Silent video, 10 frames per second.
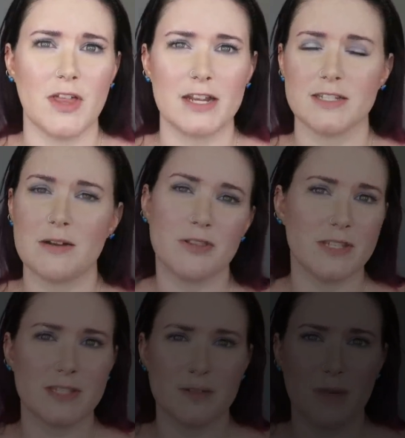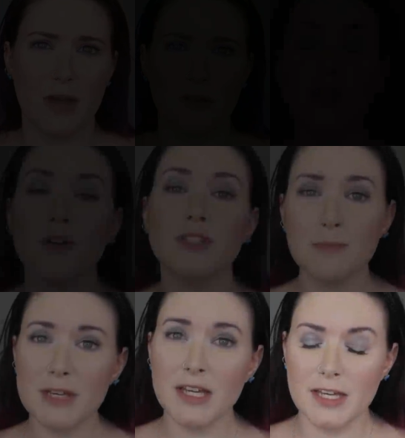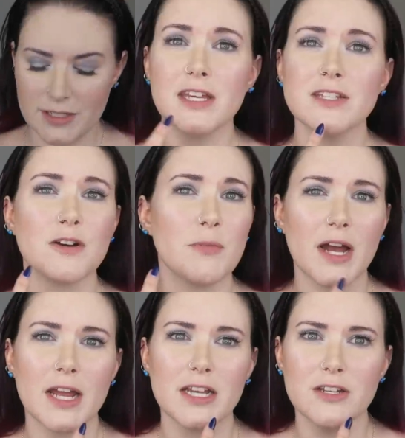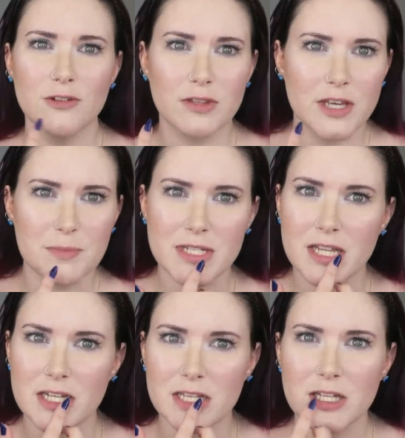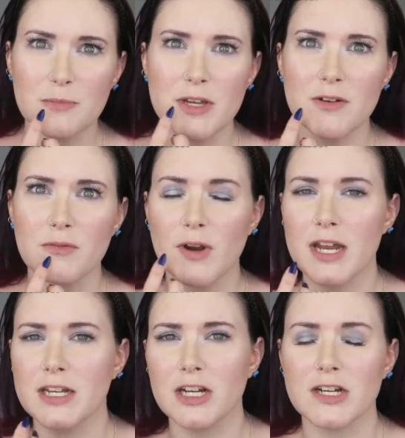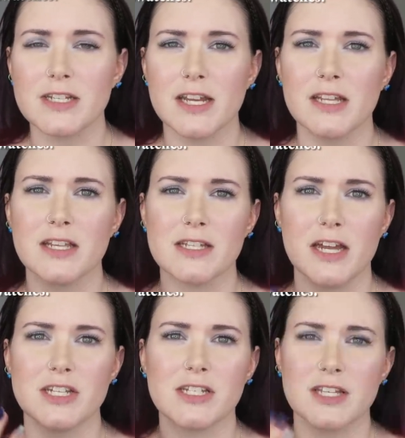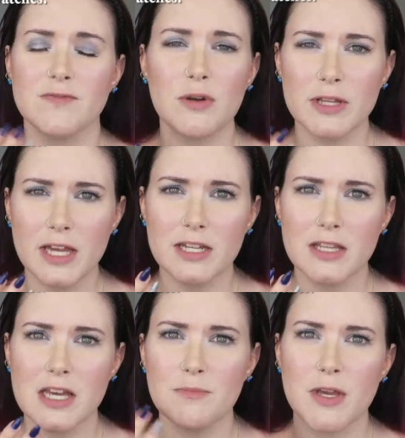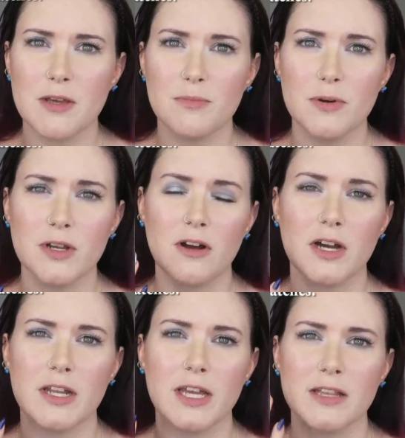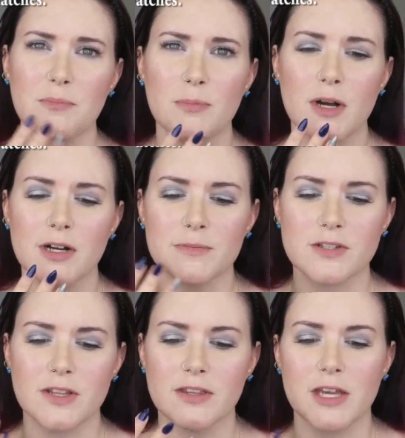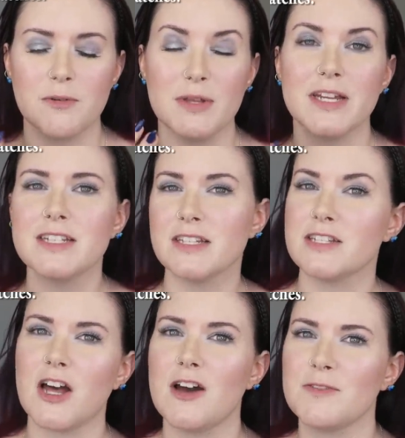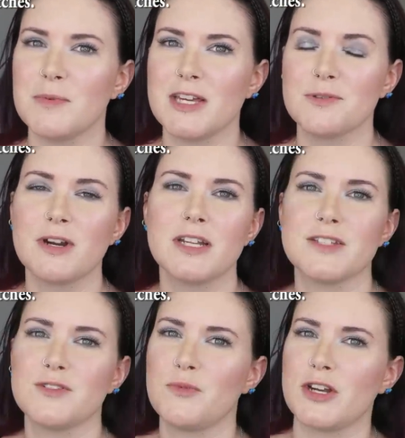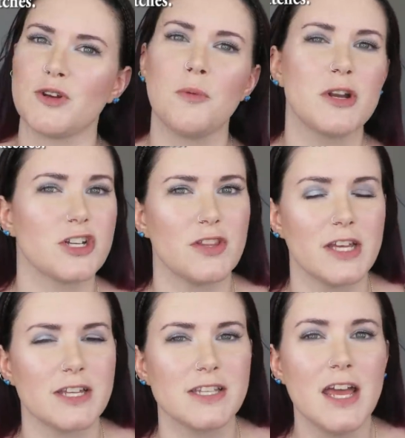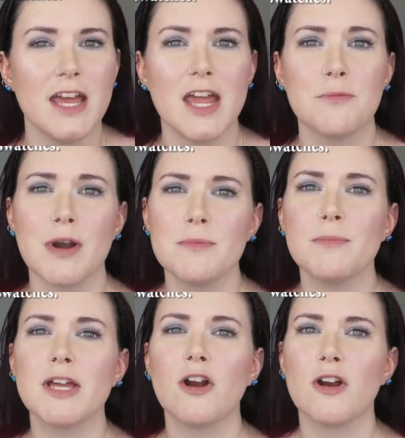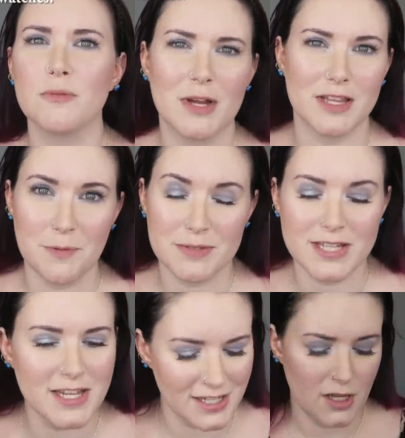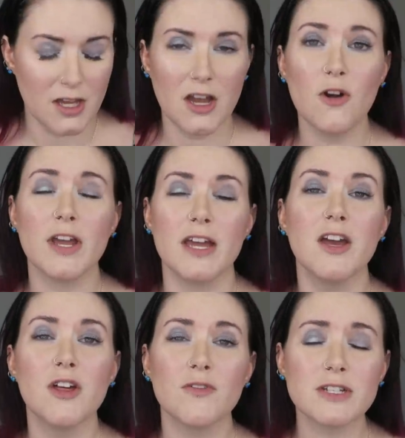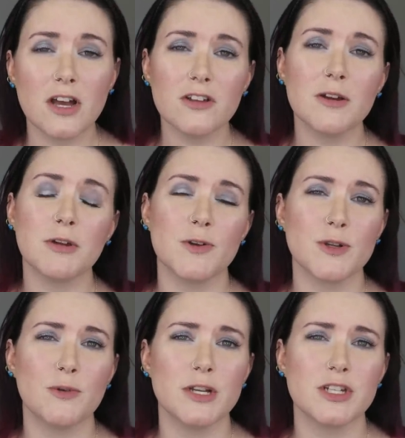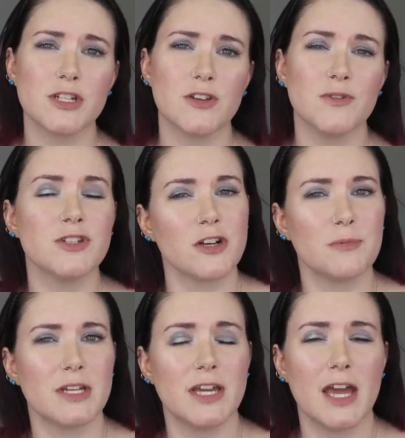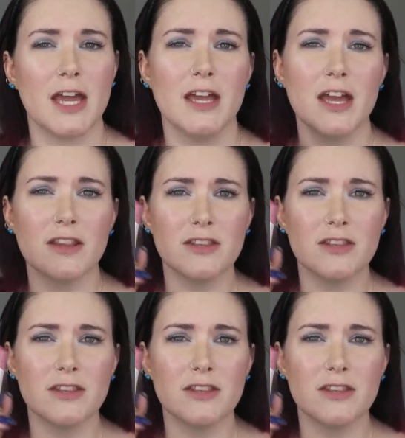that is not what this is about. So to begin, these are my nude lips and they're a little bit red and irritated because I just exfoliated them and put on a lip balm so that they would be nice and soft because we're gonna swatch a whole bunch of things and probably hurt my lips. Okay, first color I'm going to show you is Urban Decay.